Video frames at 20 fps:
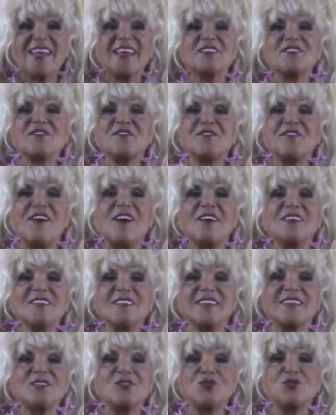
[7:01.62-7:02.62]
and
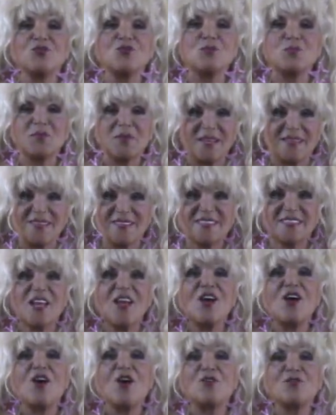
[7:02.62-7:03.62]
fall into place.
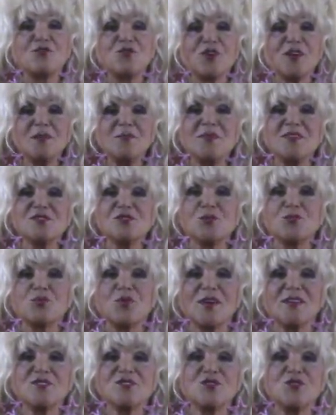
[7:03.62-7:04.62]
A friend may
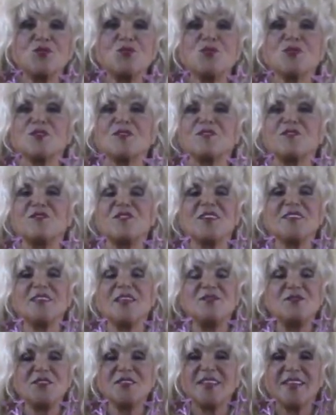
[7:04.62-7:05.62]
surprise you with a fun
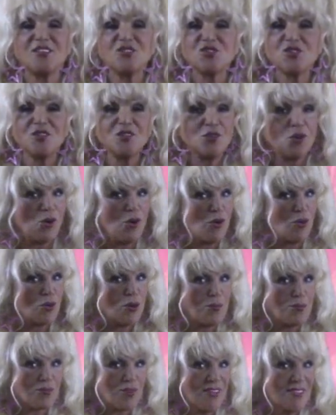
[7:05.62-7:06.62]
invitation or
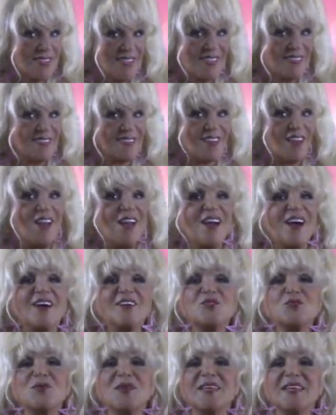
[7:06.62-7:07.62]
a present.
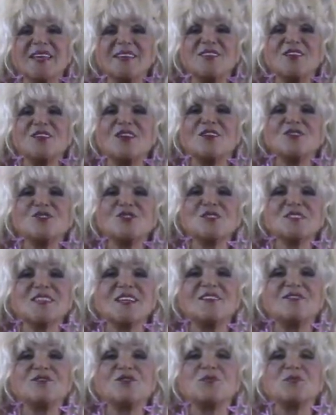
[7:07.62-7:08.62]
On the weekend, allow
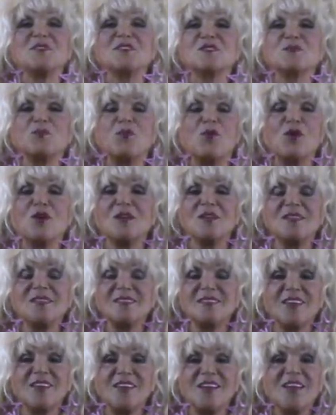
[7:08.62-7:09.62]
yourself to be
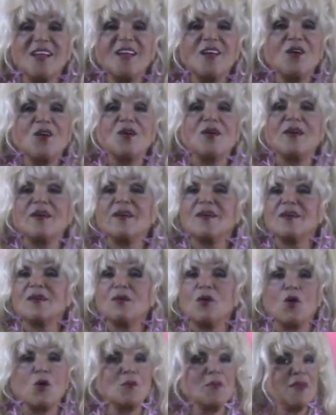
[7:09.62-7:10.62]
spoiled.
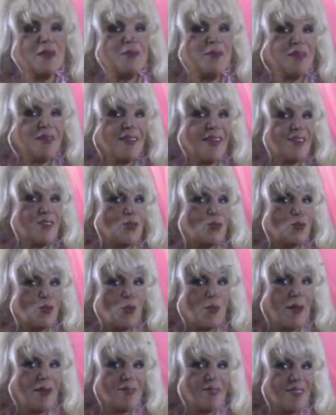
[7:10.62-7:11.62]
Or maybe get a
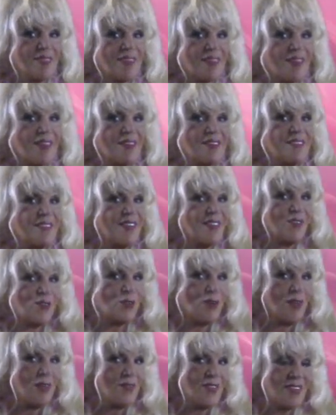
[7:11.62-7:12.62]
romantic dinner
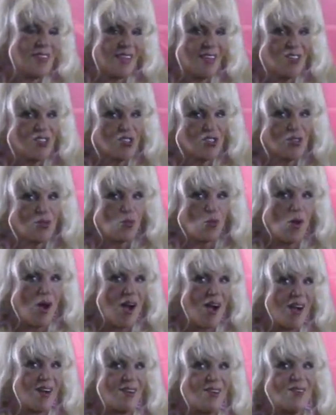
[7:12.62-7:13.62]
invitation.
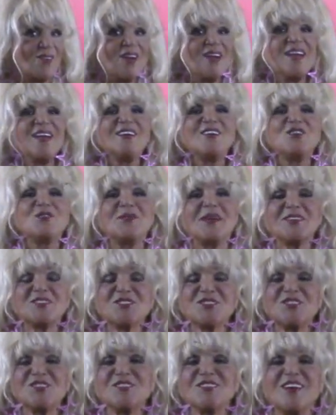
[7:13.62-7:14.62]
Wow. Your
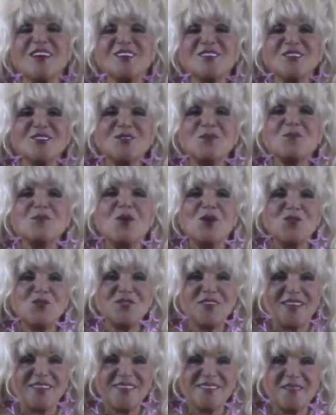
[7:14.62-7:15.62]
magical color, mauve,
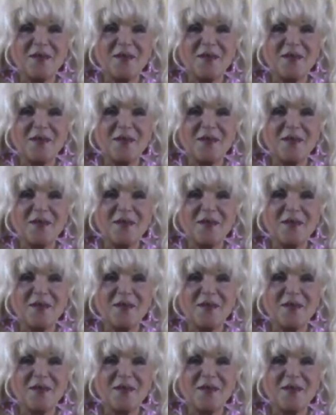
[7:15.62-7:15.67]
lucky